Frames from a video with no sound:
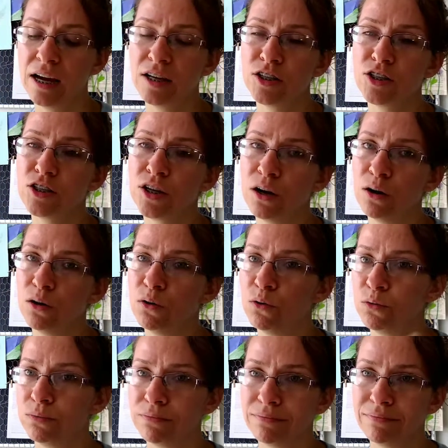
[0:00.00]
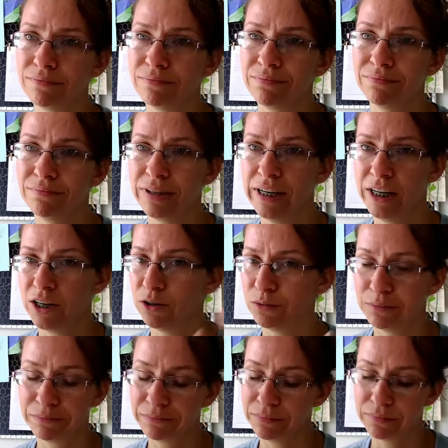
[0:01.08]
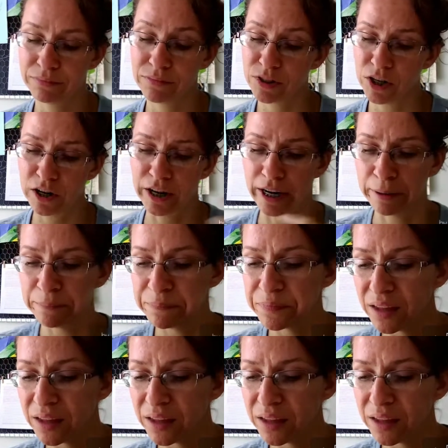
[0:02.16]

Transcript: So, you know, sorry.